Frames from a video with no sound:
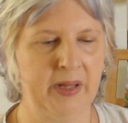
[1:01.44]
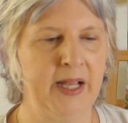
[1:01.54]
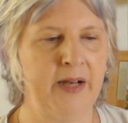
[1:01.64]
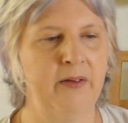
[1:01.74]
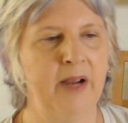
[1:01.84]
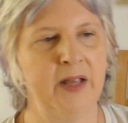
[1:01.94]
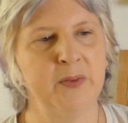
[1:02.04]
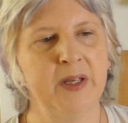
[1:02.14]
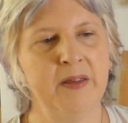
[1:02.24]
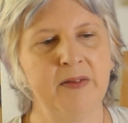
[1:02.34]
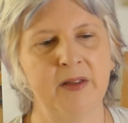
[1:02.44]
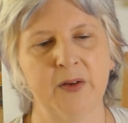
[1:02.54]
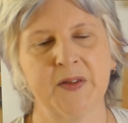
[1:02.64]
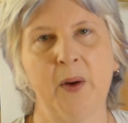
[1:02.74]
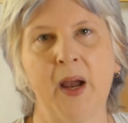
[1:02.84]
played around with that I
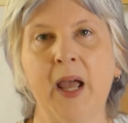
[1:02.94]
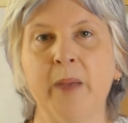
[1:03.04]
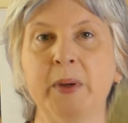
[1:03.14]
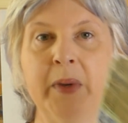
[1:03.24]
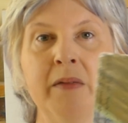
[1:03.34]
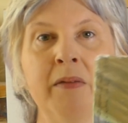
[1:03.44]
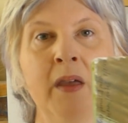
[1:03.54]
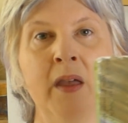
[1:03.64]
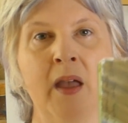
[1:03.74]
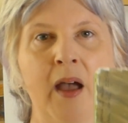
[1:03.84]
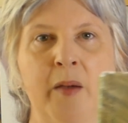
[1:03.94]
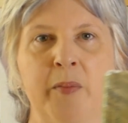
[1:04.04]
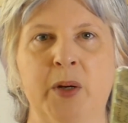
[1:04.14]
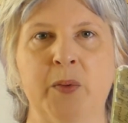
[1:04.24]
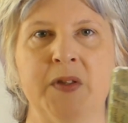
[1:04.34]
was quite happy with,
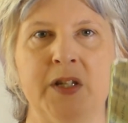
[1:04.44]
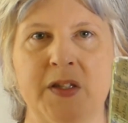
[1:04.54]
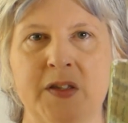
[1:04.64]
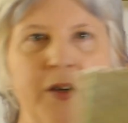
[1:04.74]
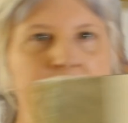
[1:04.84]
but it was just